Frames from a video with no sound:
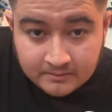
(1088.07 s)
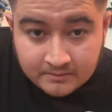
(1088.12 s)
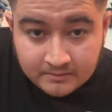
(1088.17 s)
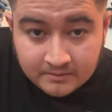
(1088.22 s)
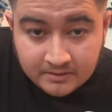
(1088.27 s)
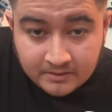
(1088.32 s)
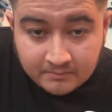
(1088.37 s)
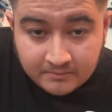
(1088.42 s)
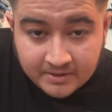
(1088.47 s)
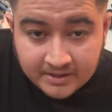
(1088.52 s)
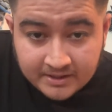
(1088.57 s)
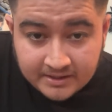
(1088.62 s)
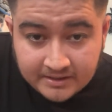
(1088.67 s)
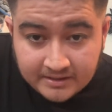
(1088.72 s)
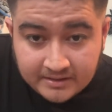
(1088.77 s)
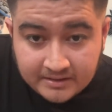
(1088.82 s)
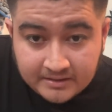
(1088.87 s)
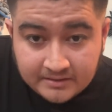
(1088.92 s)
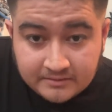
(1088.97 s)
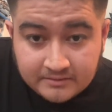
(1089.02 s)
They might
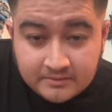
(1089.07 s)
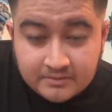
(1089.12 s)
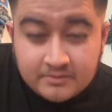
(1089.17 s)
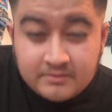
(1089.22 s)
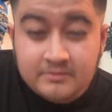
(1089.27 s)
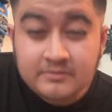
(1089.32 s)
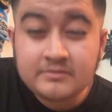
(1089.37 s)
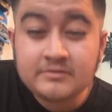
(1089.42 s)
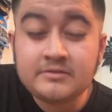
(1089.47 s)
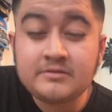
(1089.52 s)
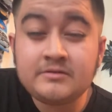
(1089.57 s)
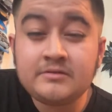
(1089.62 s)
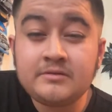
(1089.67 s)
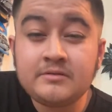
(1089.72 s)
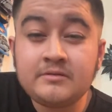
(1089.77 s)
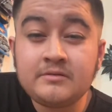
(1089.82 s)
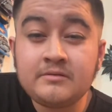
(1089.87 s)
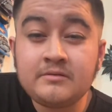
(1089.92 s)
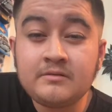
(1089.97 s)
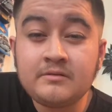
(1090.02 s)
eat those
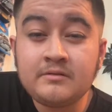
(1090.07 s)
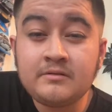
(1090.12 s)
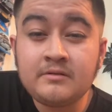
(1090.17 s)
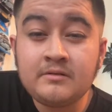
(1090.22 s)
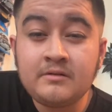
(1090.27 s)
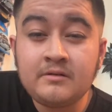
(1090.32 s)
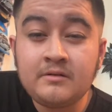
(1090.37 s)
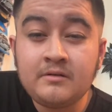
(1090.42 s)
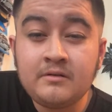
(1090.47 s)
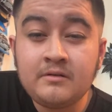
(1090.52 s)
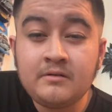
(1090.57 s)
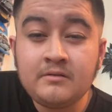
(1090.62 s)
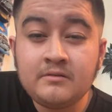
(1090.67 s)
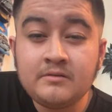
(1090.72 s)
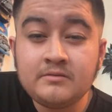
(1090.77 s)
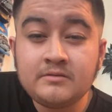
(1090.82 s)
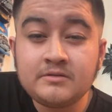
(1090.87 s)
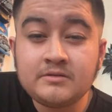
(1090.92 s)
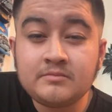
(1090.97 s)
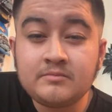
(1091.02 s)

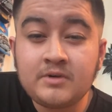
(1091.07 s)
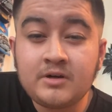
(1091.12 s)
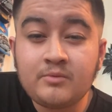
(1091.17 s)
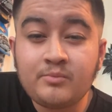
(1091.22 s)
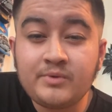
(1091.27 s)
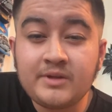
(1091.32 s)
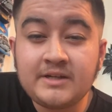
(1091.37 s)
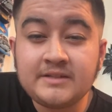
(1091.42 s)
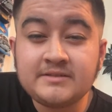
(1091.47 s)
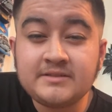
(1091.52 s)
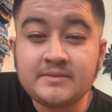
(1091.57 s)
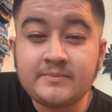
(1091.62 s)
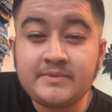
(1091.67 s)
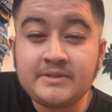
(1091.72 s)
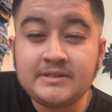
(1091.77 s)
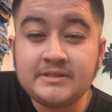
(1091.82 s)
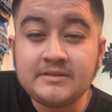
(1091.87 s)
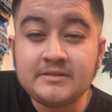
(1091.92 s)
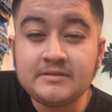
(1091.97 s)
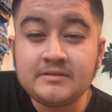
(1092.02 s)
small plastic
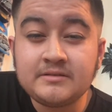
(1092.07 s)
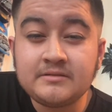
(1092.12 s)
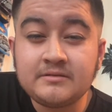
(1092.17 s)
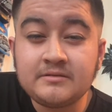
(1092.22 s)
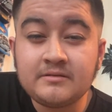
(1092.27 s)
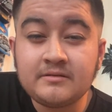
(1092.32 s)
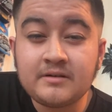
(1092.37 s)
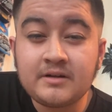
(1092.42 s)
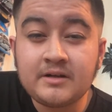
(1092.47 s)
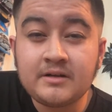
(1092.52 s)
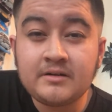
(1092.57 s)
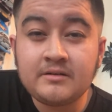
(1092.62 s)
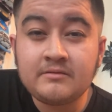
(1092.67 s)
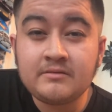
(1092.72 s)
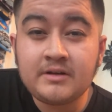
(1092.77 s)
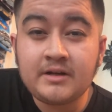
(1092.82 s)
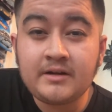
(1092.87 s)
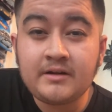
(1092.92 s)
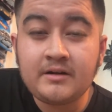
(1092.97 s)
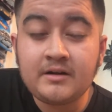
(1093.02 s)
pieces on the ground.
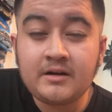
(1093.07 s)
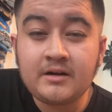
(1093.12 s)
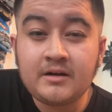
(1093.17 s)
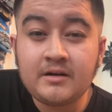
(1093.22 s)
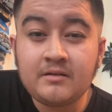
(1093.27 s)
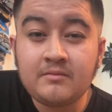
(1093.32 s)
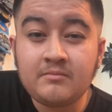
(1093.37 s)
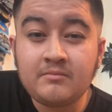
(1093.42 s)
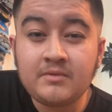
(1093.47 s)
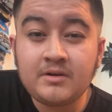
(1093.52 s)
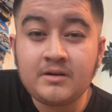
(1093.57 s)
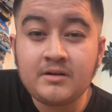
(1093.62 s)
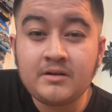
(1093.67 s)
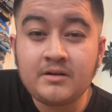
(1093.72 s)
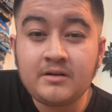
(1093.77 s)
I caught my